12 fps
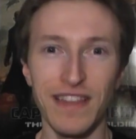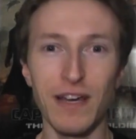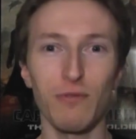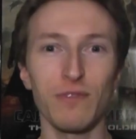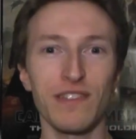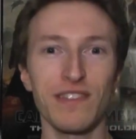
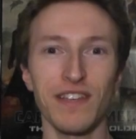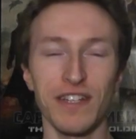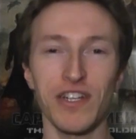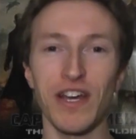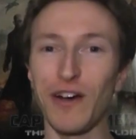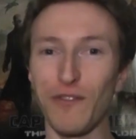that was
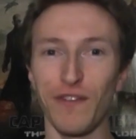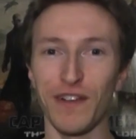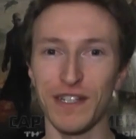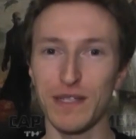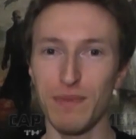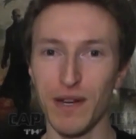such a
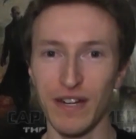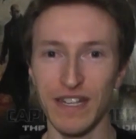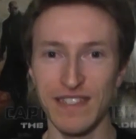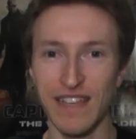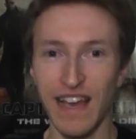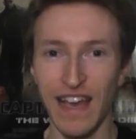helpful
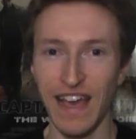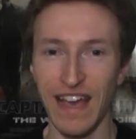experience,